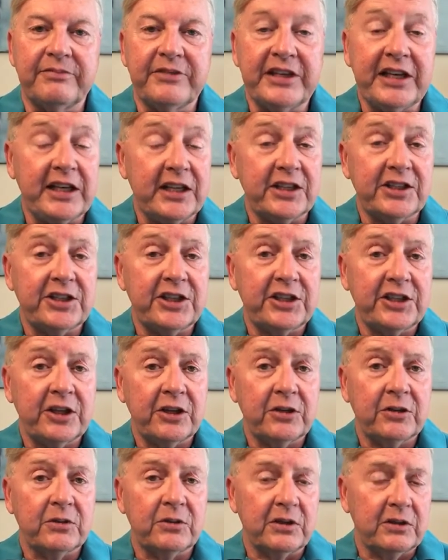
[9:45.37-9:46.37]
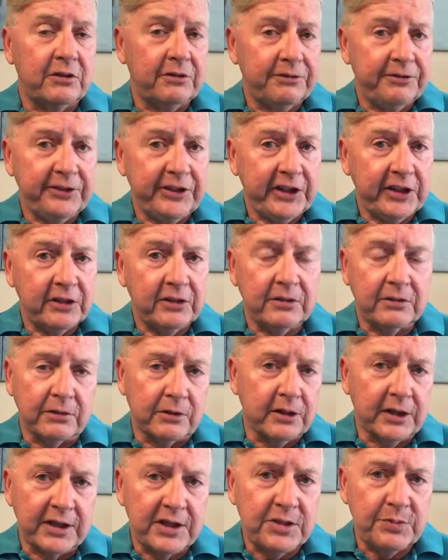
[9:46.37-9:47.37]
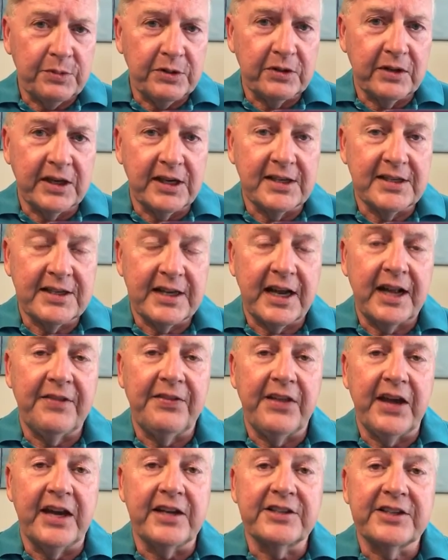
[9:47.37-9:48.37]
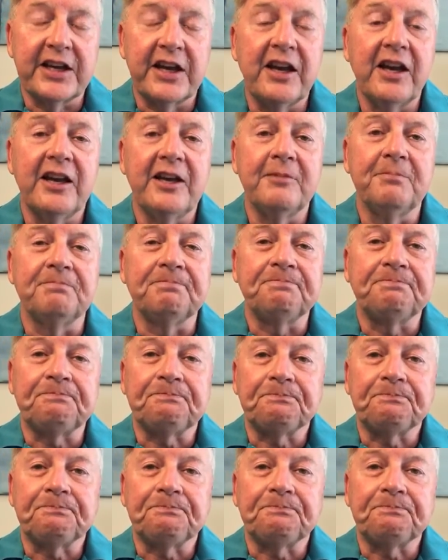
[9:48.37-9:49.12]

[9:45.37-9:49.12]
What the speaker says: needed to know or feel or experience at that time.